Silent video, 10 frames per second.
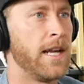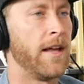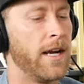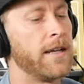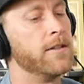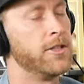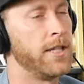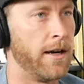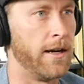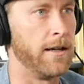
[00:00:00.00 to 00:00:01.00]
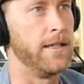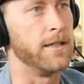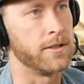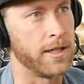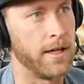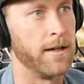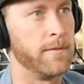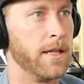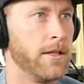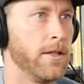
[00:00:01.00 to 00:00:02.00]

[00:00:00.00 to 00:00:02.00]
Yeah. More. Then I can share it and he can share it and be like,